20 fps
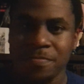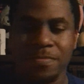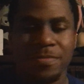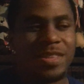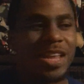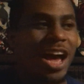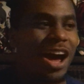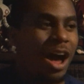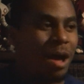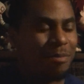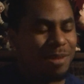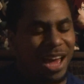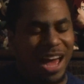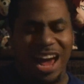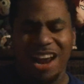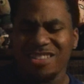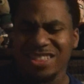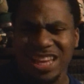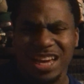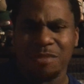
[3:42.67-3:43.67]
Now I'm not I
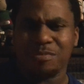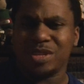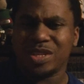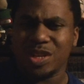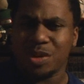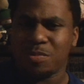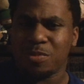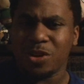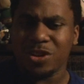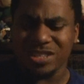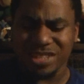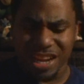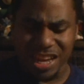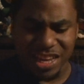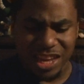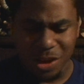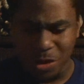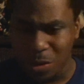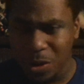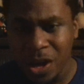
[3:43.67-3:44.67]
don't think I'm a sick person, like
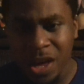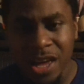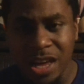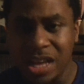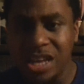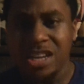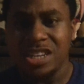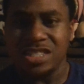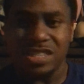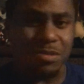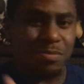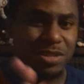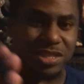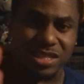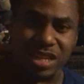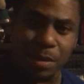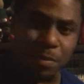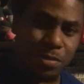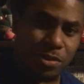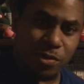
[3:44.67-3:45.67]
yo, she been
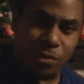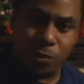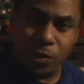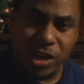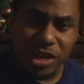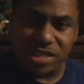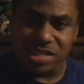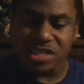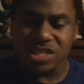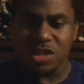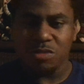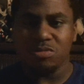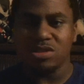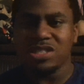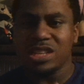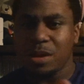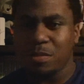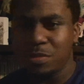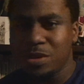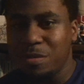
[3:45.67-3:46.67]
stepping the Frieza, she been
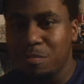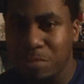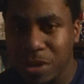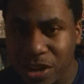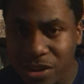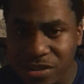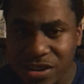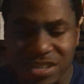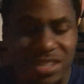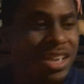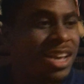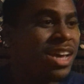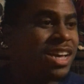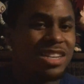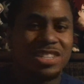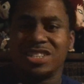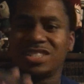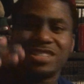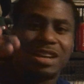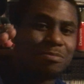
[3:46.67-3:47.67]
stepping the Beerus.
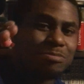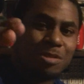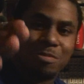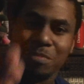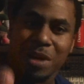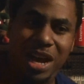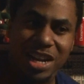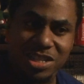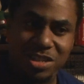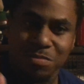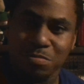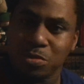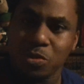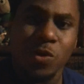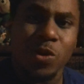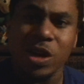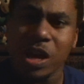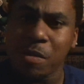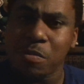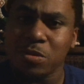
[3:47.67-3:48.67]
she stepped to Majin
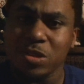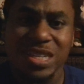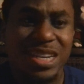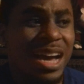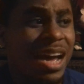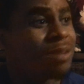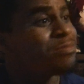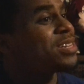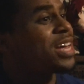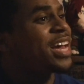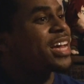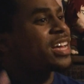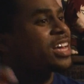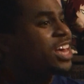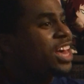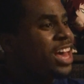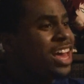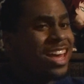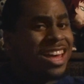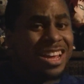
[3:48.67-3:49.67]
Buu a couple times, like
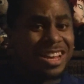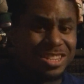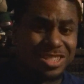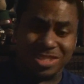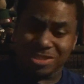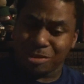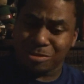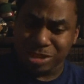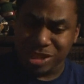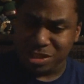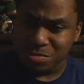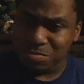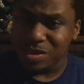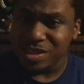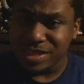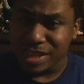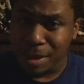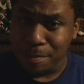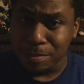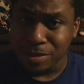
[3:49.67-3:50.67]
don't just be
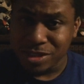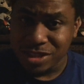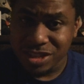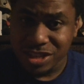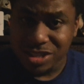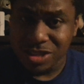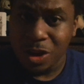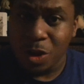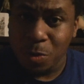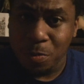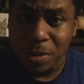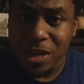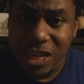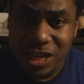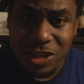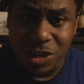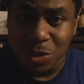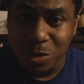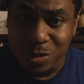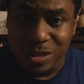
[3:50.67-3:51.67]
stepping to these OP
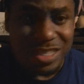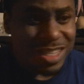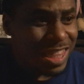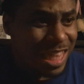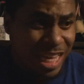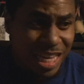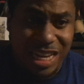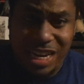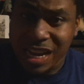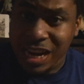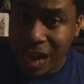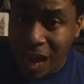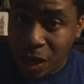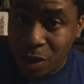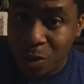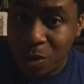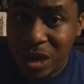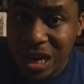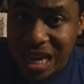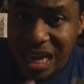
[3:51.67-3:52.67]
dudes thinking they're not
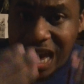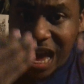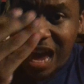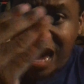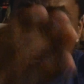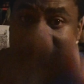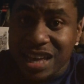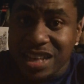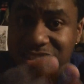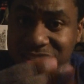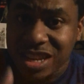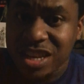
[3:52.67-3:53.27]
gonna lay hands.